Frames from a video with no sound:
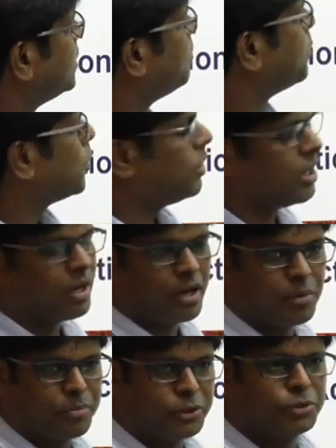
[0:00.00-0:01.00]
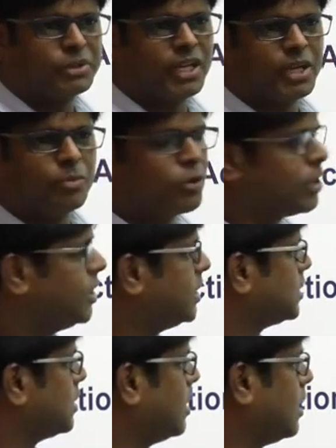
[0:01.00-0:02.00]
is the Pashu Sakhi model.
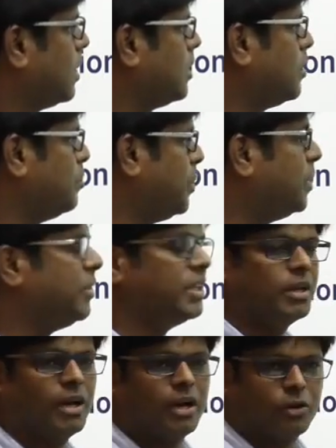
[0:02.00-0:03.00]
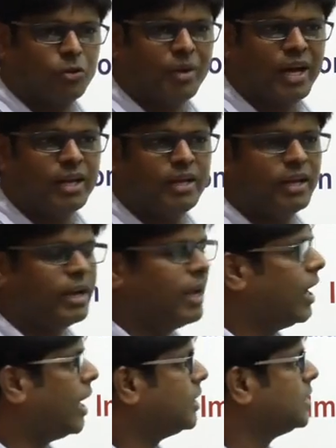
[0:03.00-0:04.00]
This is baby Kumari,
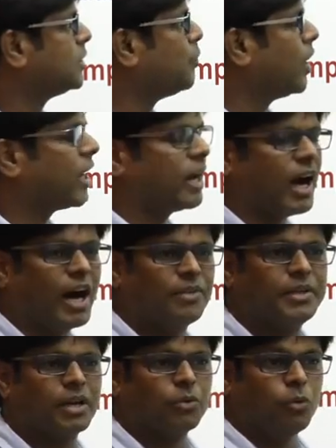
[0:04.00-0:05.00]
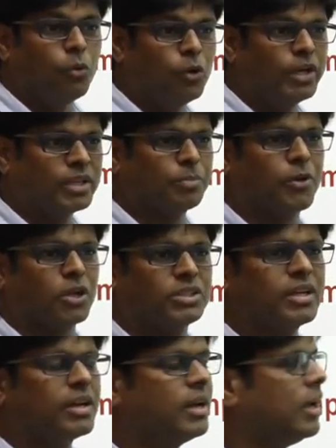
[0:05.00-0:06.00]
and this is 1.5 year old in the
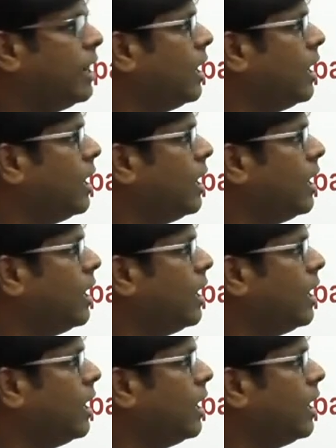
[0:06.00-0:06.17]
project.